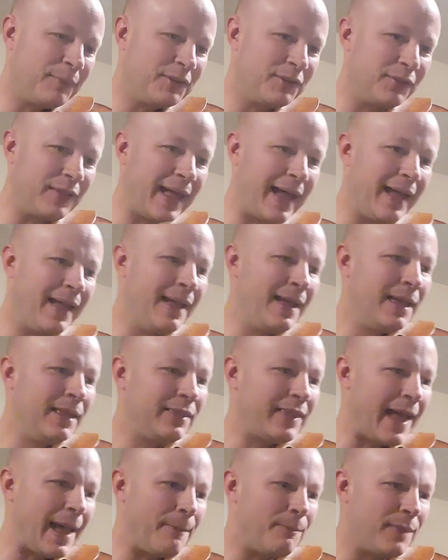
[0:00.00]
So
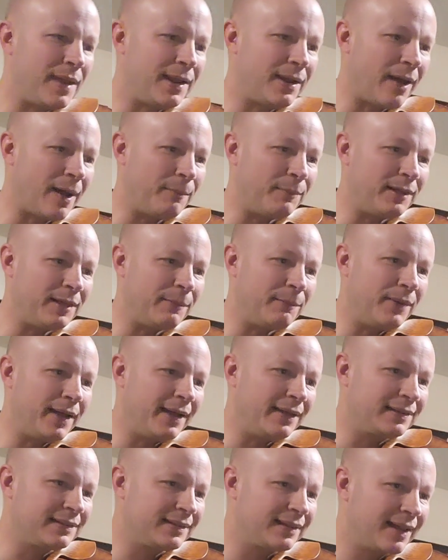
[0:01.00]
that may not be the
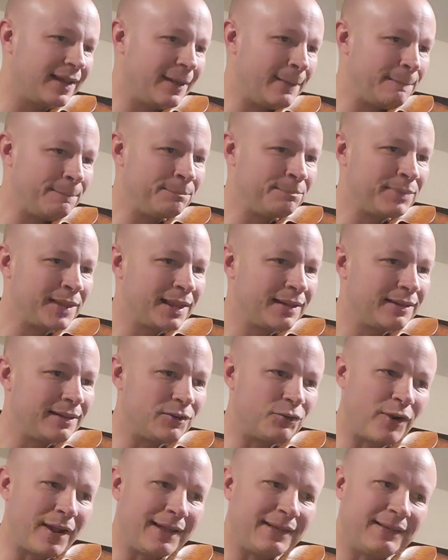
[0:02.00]
best to
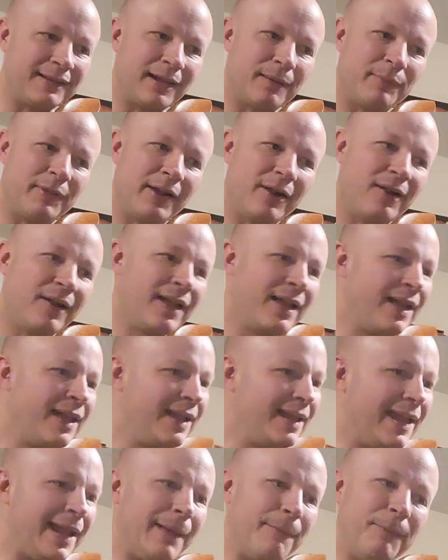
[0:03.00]
try and stay up there.
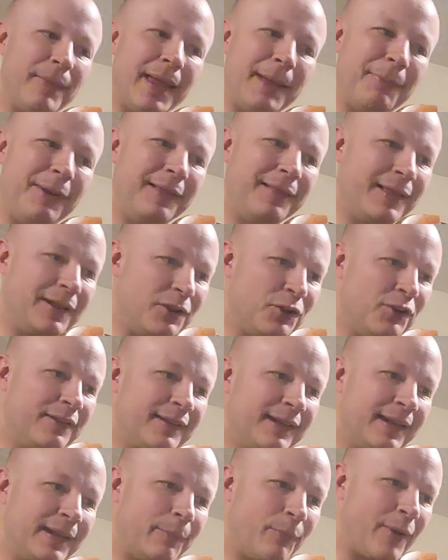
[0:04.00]
It may be that you
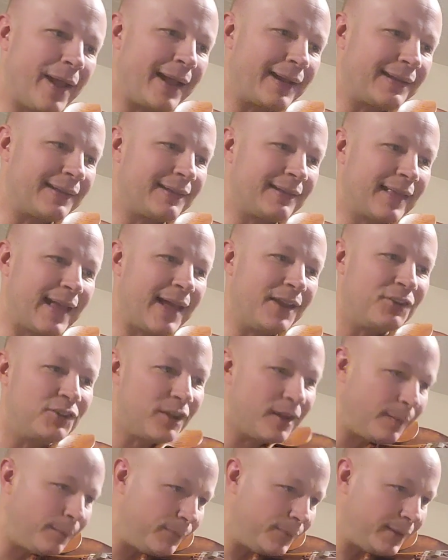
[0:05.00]
just need to practice that
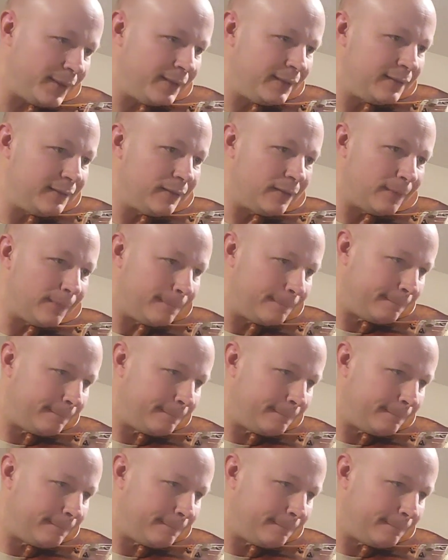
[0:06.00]
jump. So.